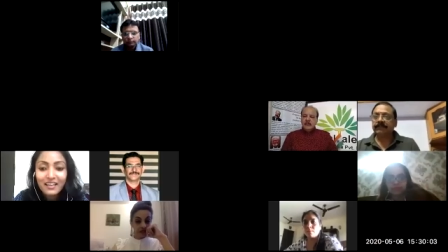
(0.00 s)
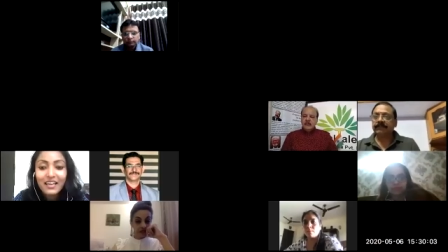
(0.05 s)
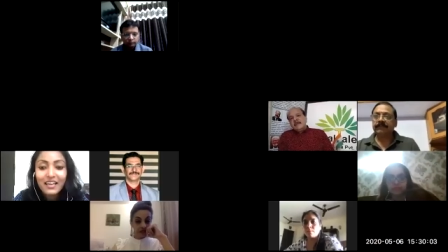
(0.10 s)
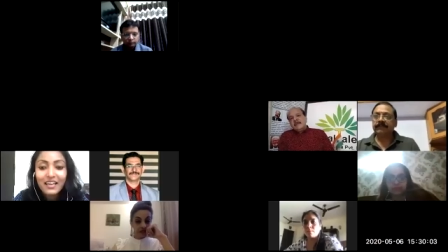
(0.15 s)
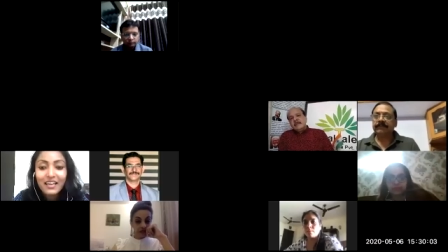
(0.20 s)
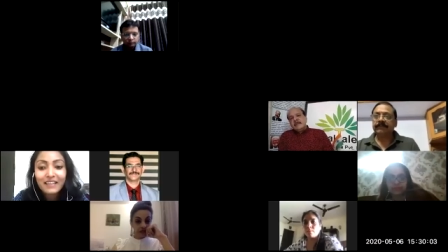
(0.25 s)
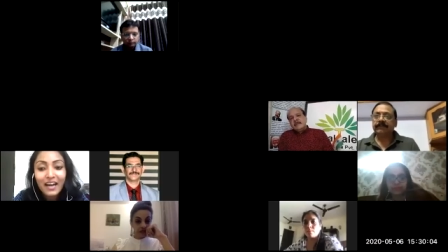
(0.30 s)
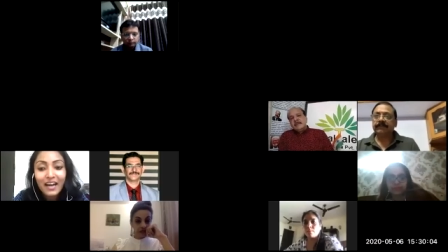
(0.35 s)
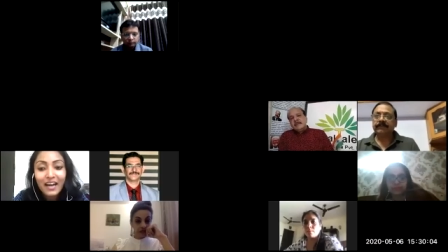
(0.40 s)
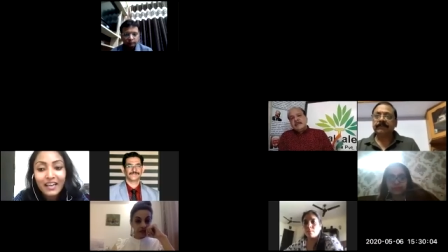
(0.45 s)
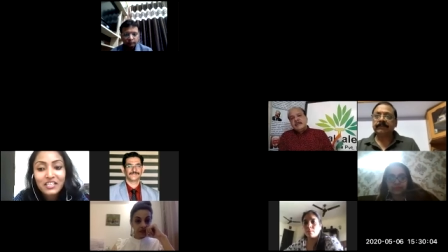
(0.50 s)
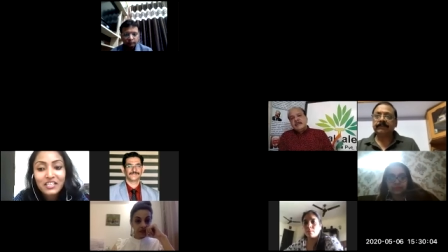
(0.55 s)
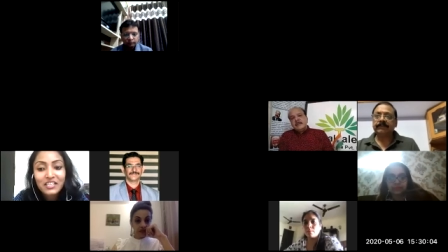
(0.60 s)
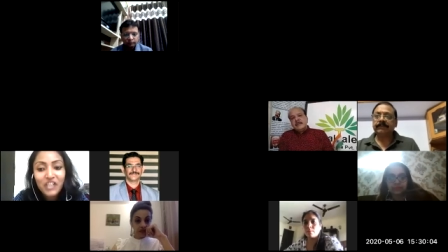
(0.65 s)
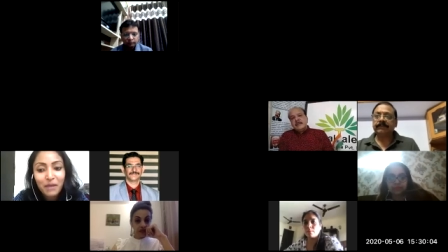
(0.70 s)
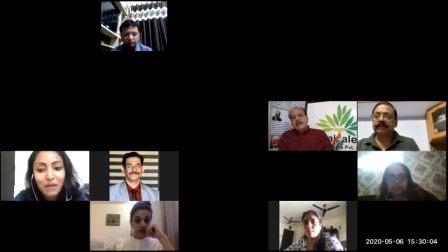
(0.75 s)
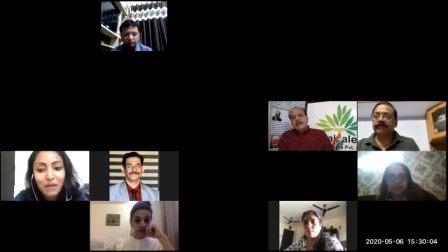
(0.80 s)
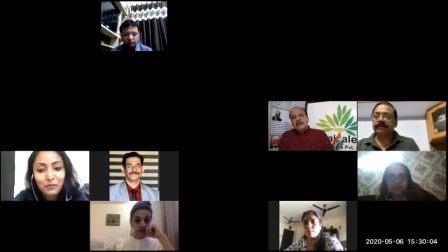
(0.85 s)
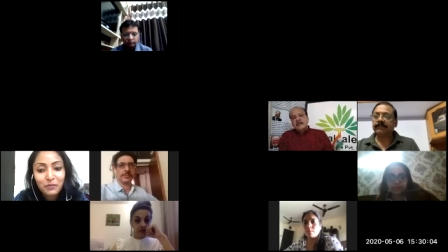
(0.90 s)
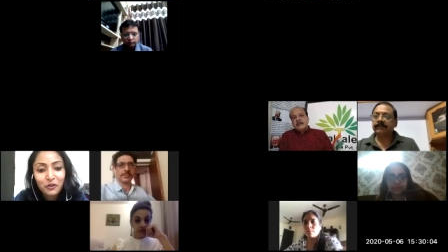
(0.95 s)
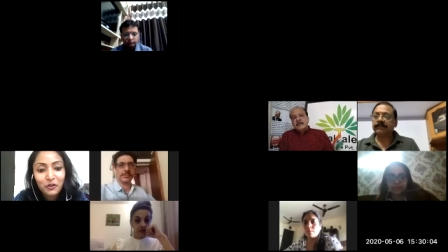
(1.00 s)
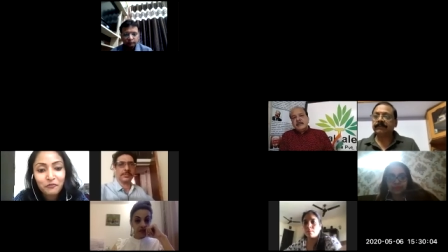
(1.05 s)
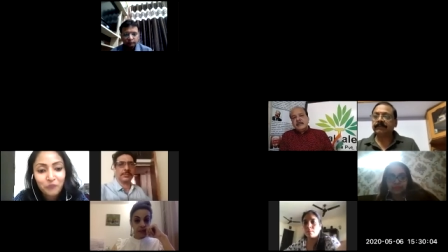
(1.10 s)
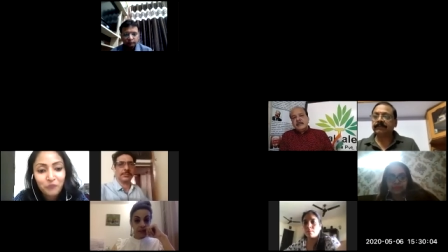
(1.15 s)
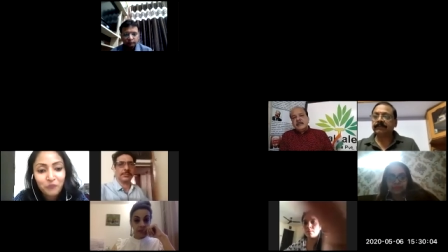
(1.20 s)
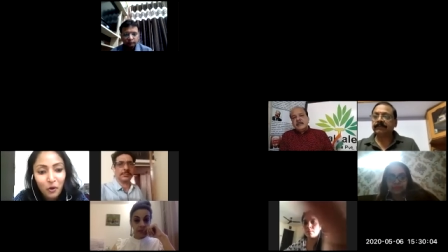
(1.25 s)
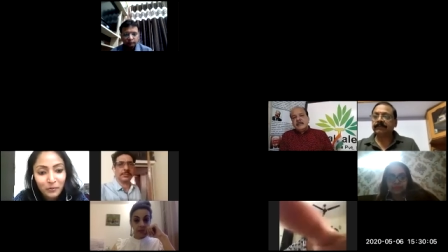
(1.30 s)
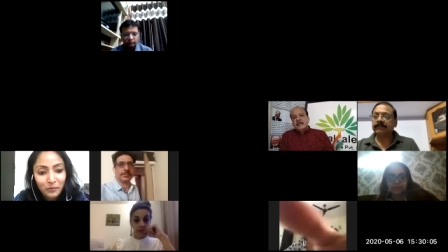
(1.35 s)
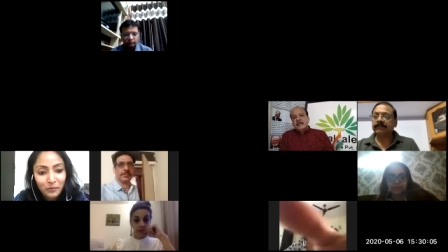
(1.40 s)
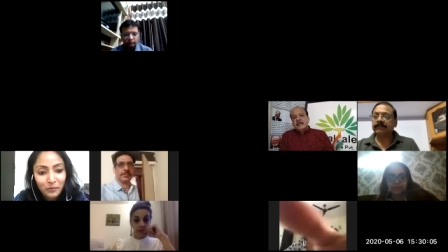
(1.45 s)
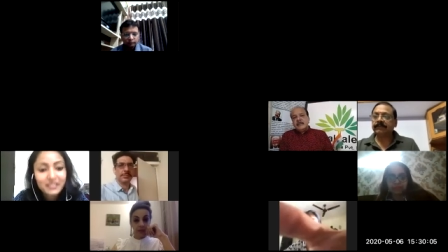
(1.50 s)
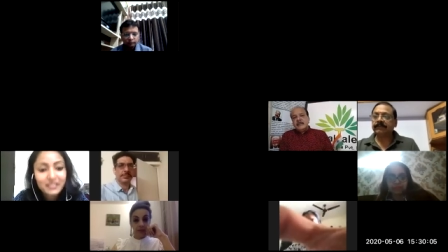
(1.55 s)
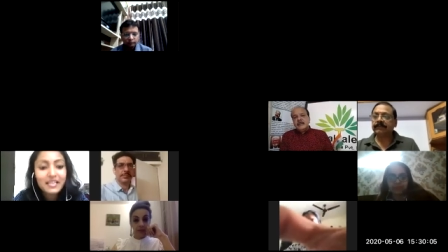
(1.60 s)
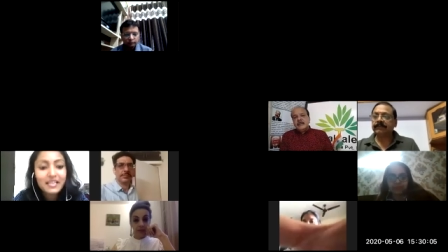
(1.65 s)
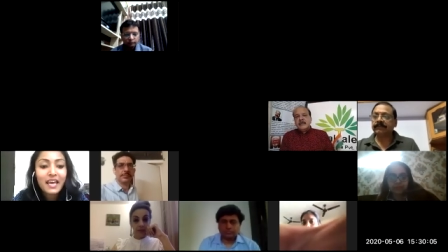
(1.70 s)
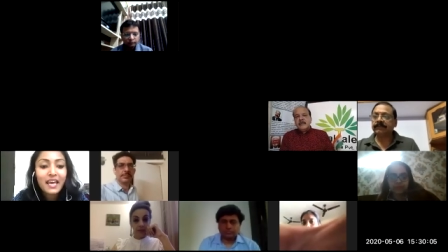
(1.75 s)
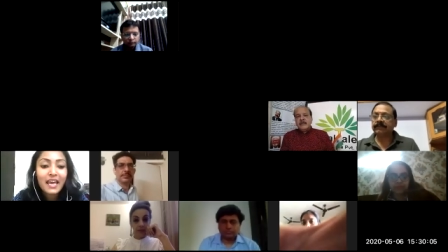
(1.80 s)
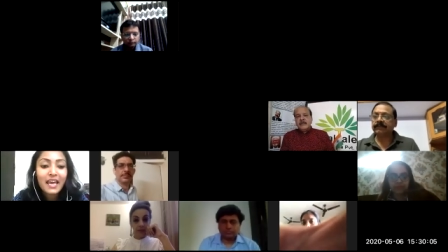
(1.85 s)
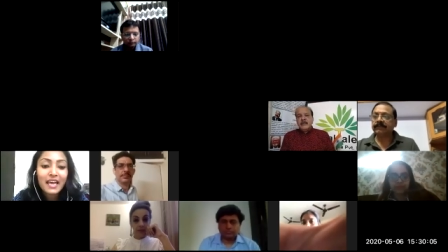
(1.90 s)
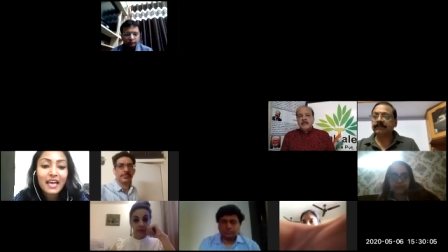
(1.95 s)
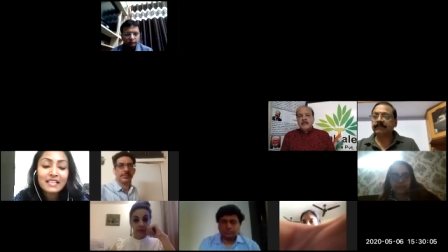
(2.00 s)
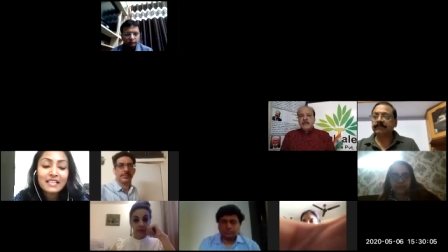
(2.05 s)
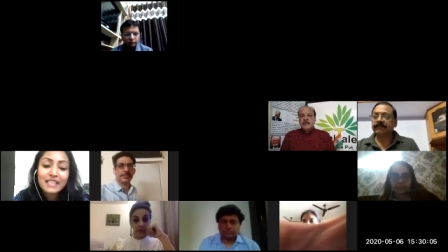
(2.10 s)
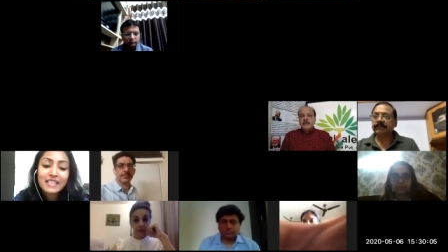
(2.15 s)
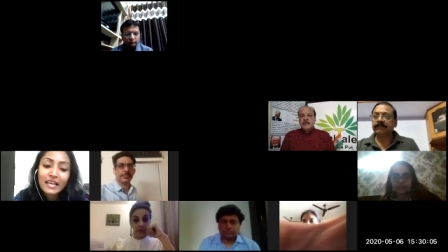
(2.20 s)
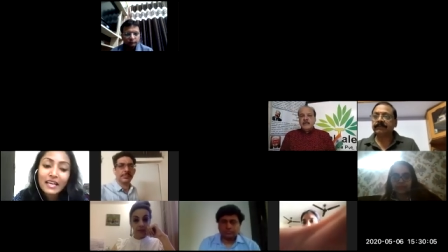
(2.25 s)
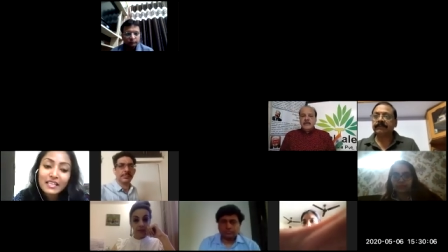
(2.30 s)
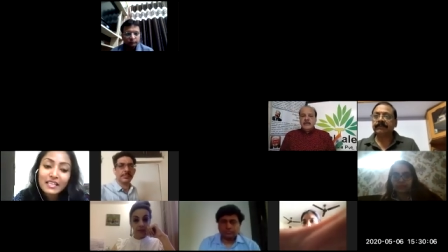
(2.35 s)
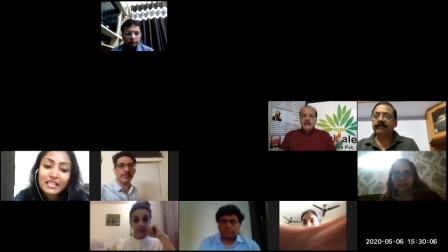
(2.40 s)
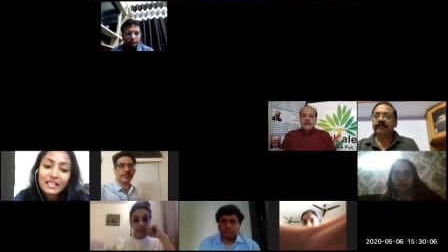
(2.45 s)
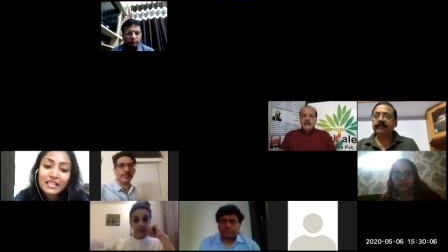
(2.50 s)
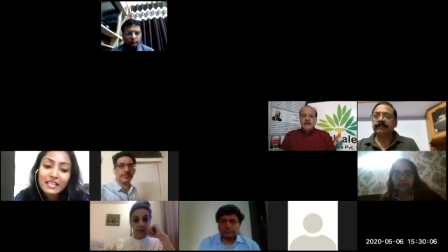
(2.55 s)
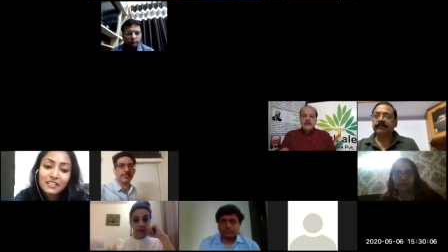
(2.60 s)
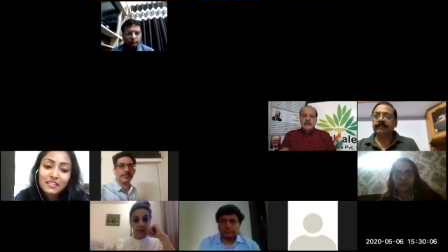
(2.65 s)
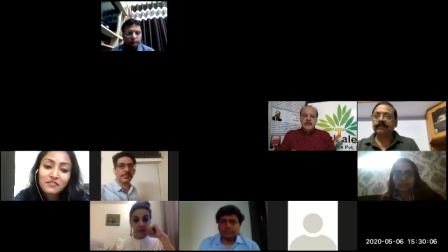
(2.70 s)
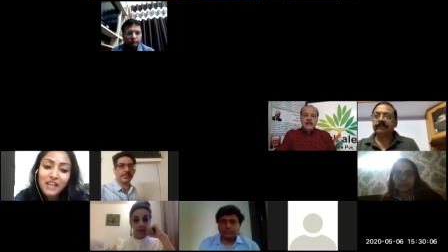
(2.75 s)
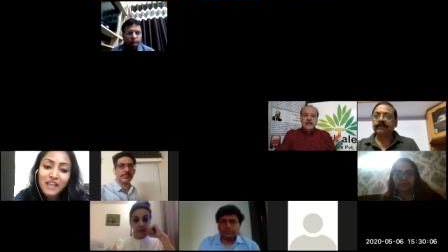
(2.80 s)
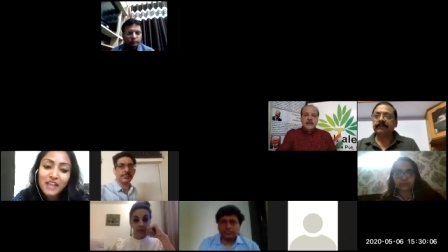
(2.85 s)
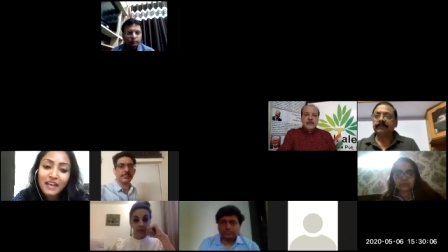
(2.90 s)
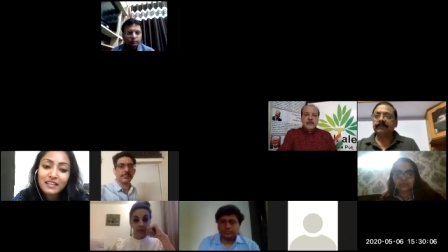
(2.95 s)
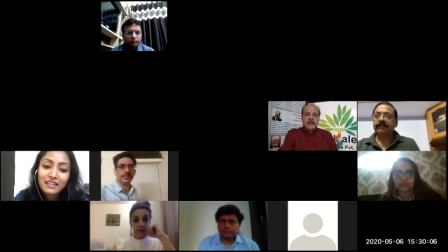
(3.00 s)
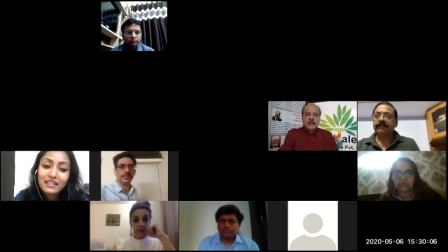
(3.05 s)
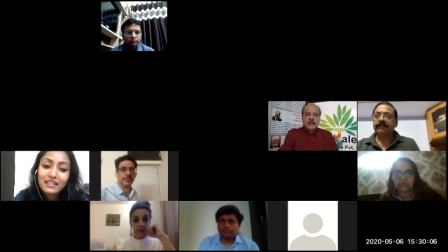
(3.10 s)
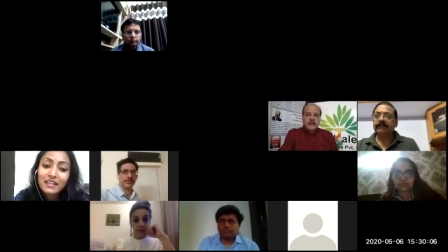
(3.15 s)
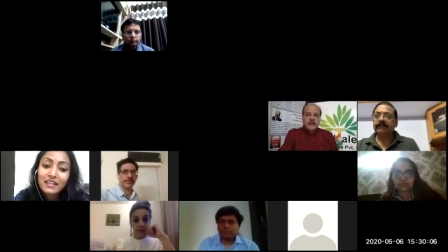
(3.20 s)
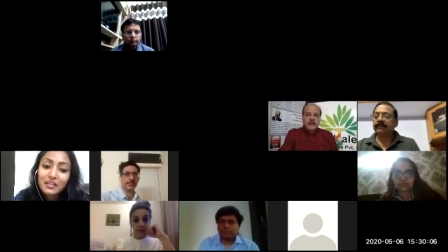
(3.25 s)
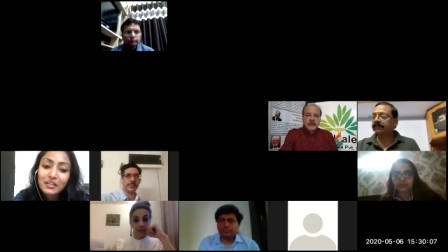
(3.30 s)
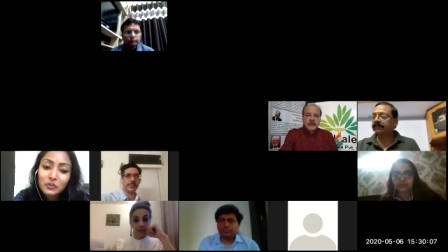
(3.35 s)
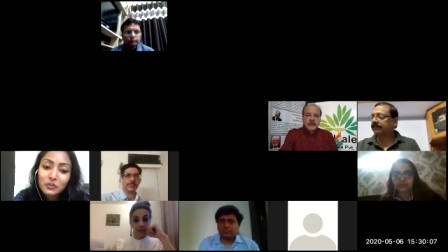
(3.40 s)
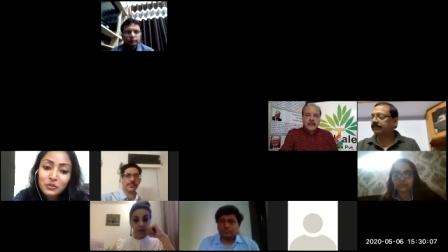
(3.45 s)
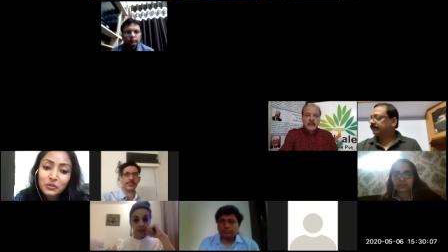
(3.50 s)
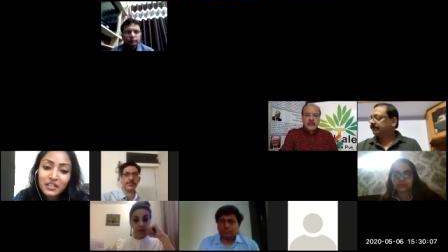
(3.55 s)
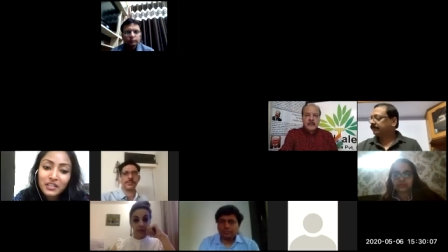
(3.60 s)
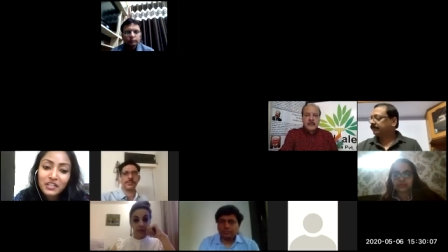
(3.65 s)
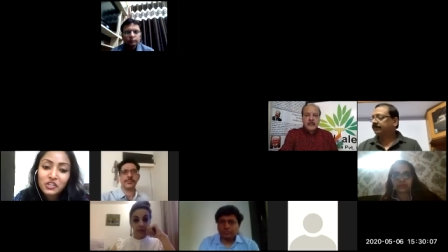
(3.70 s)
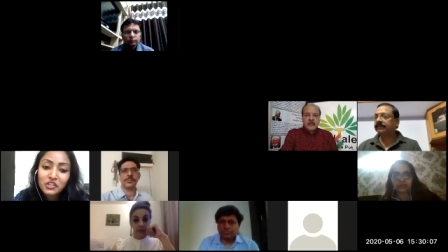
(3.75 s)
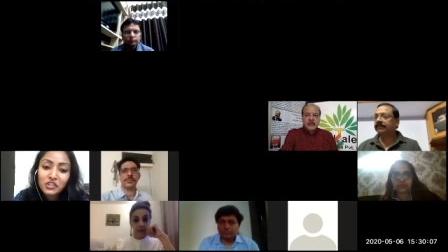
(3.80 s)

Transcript: Thai Chamber of Commerce, Executive Director Association